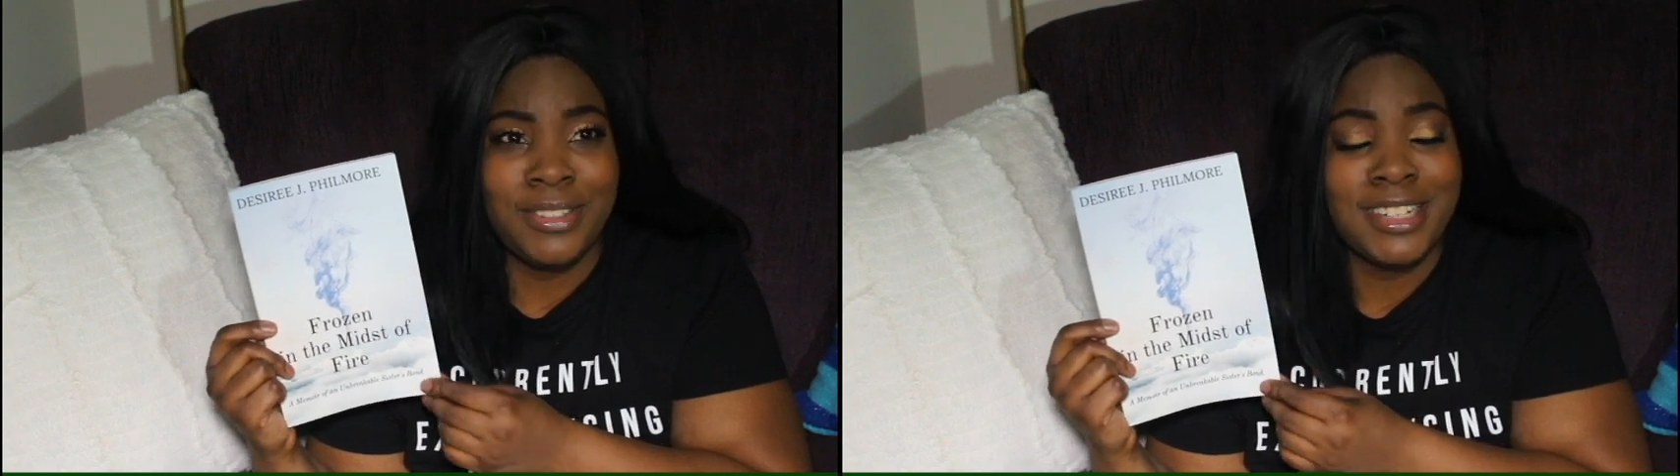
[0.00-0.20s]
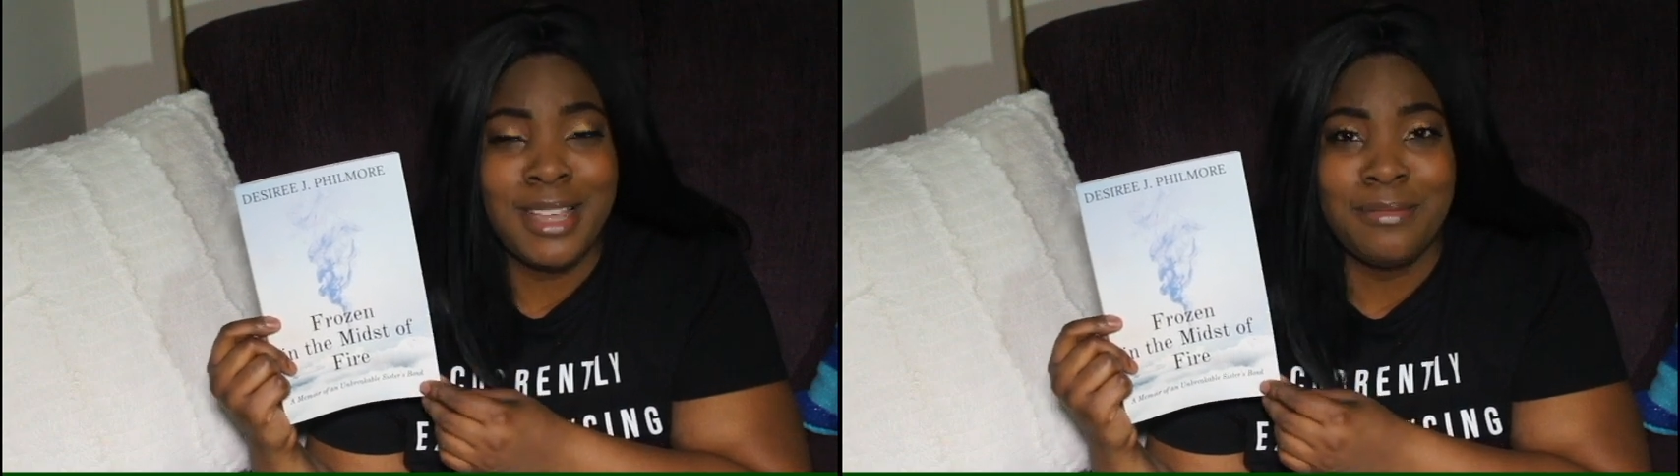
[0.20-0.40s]

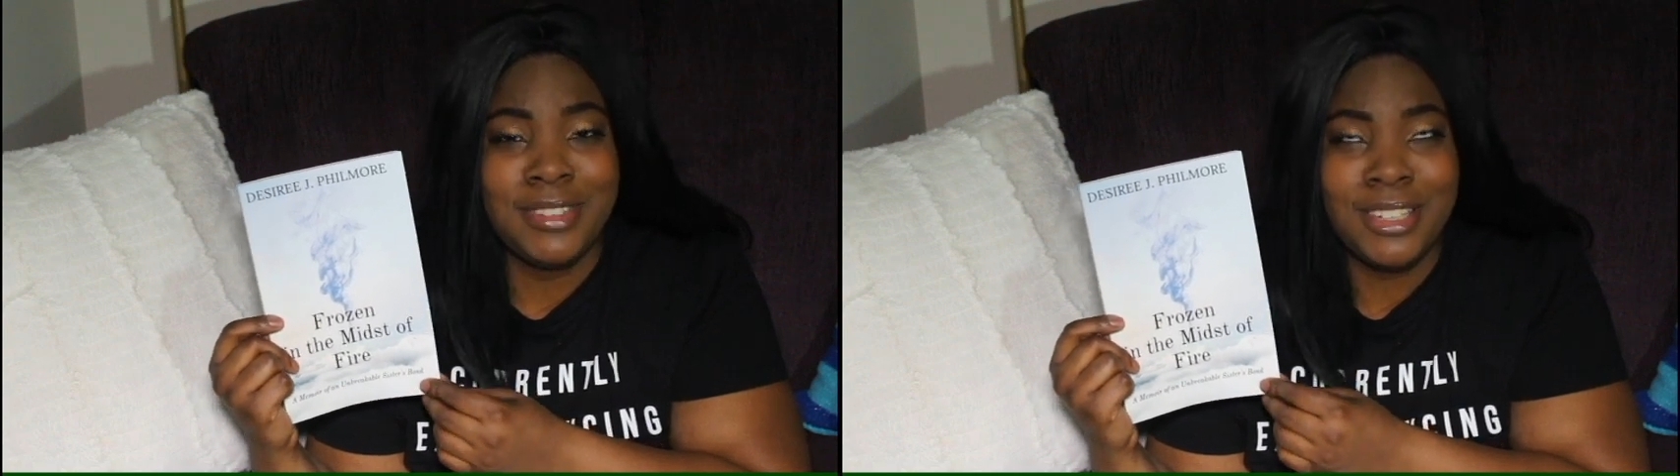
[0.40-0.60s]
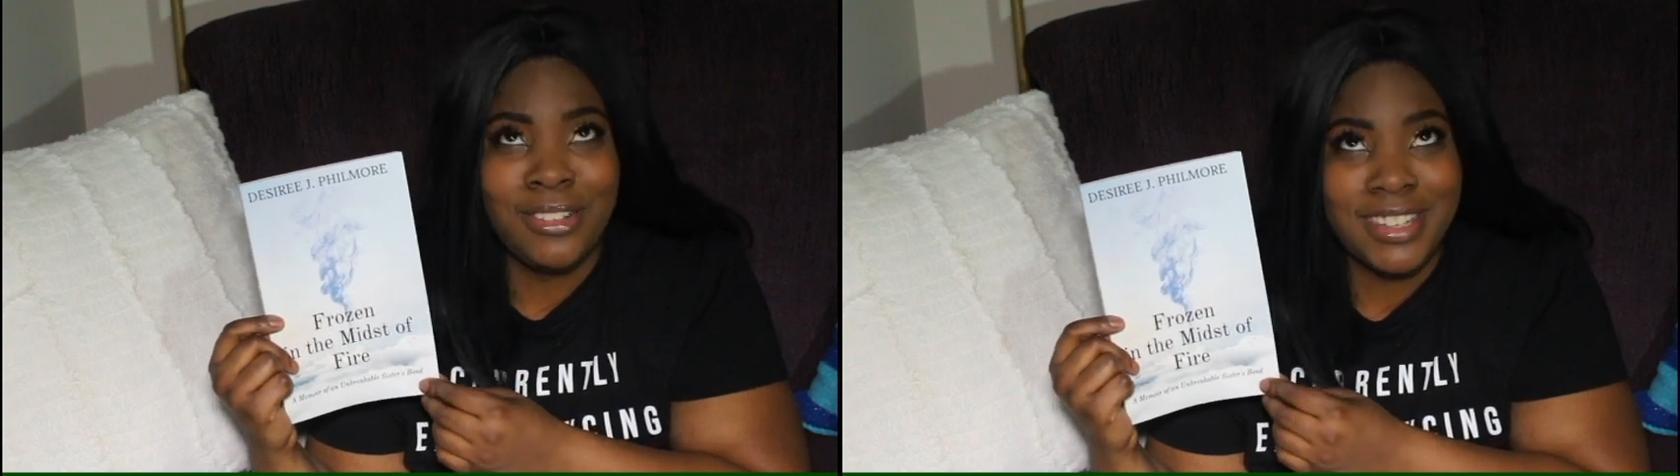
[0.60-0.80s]
which I'm
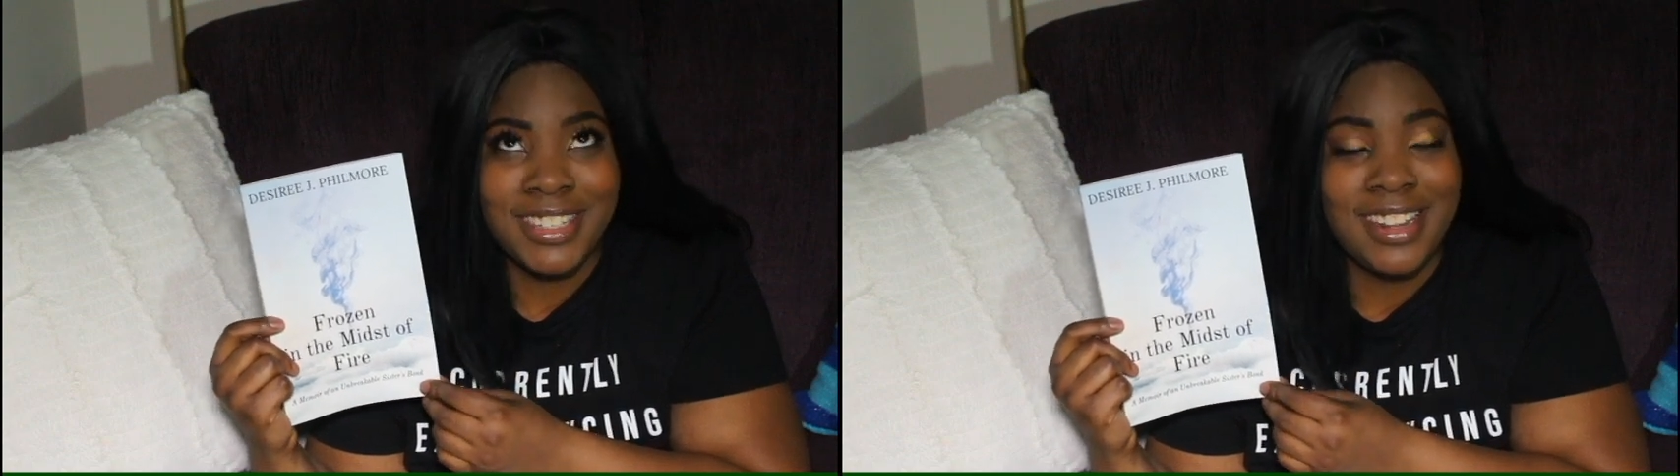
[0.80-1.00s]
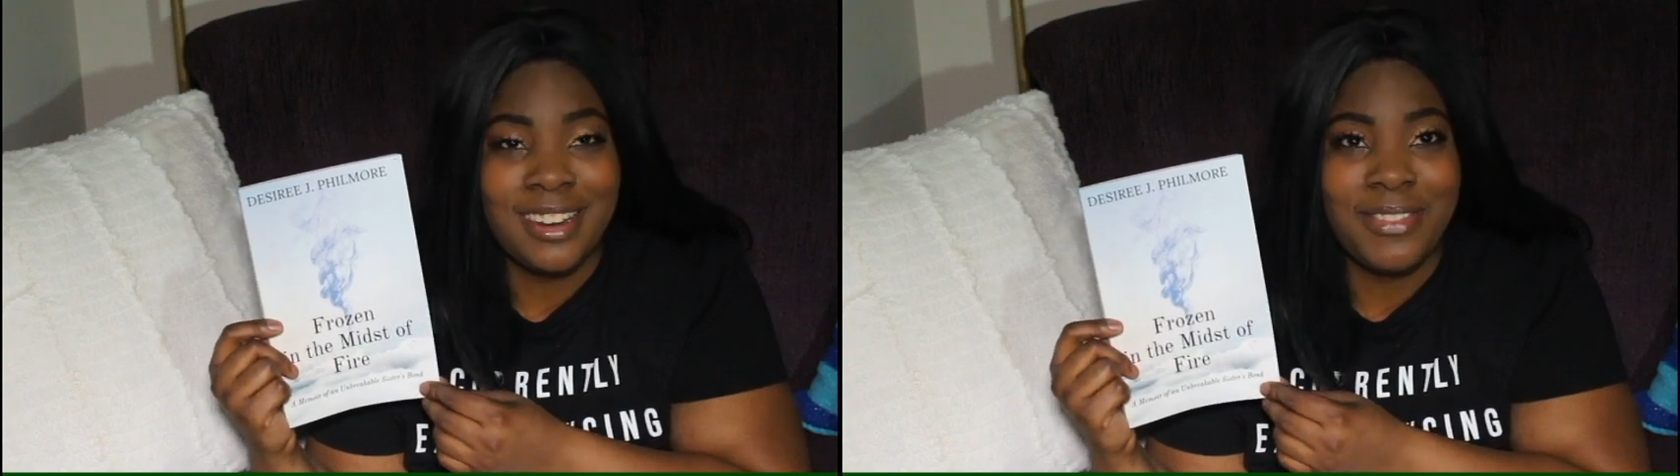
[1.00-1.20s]
so
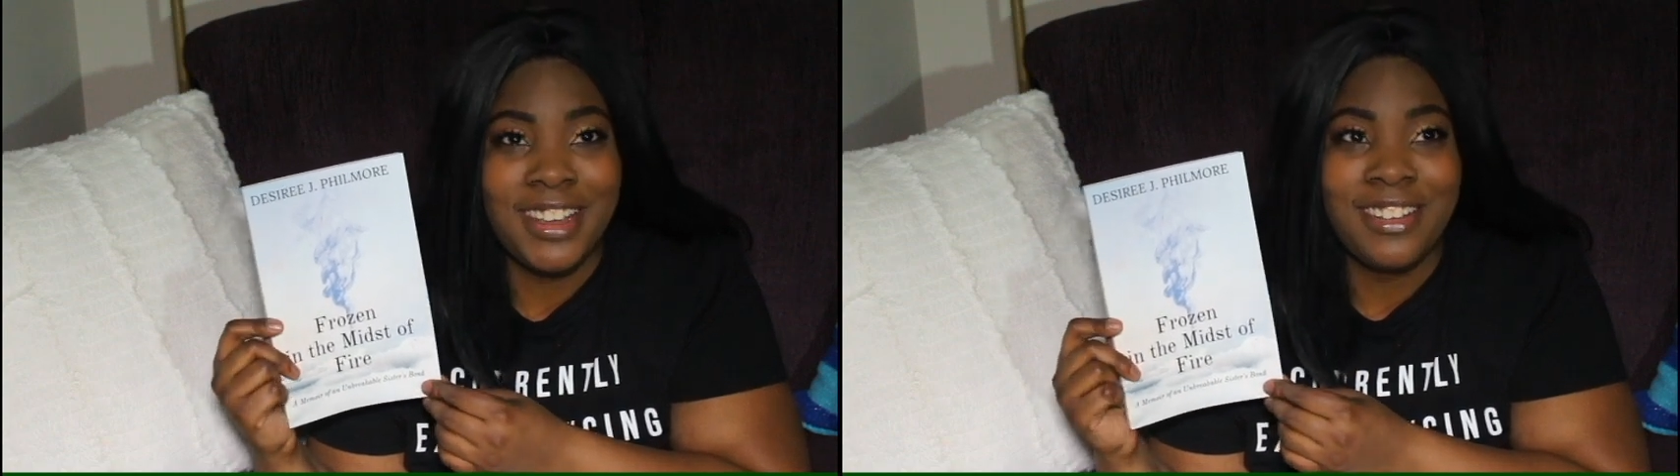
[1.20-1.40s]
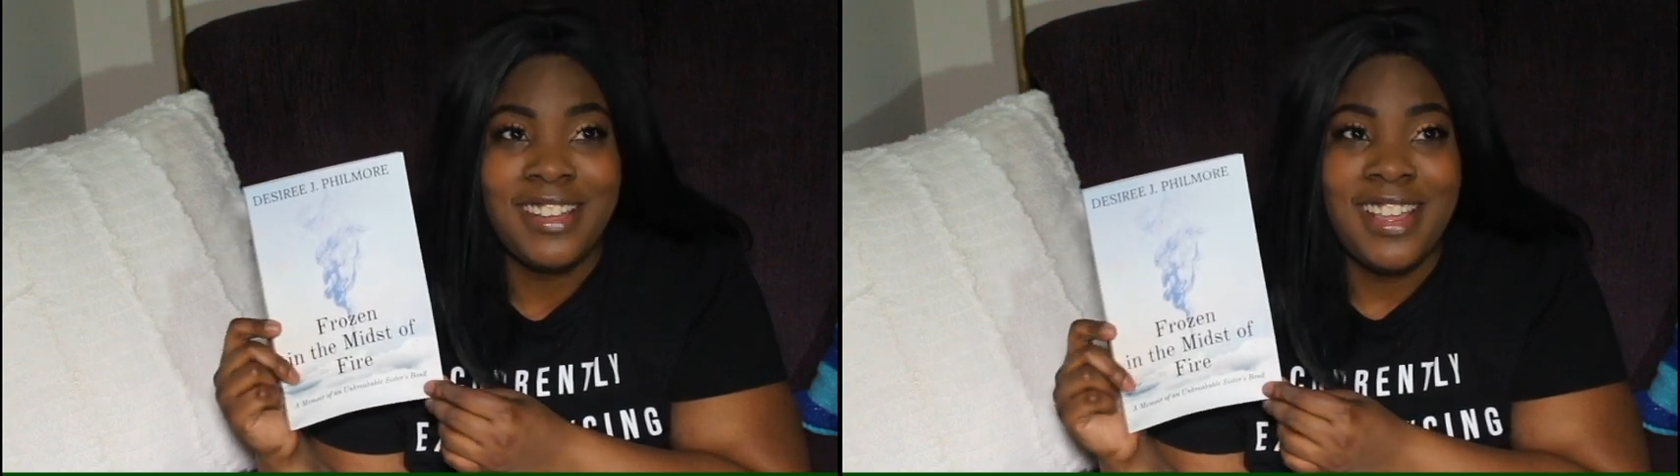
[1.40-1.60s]
excited
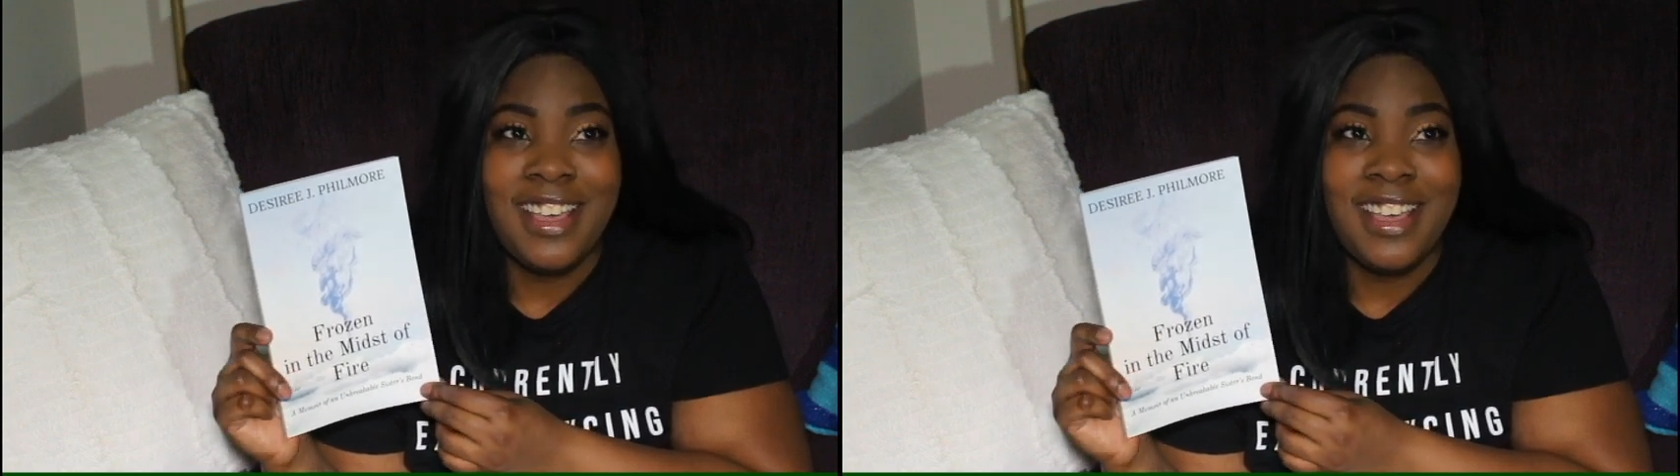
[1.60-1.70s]
about.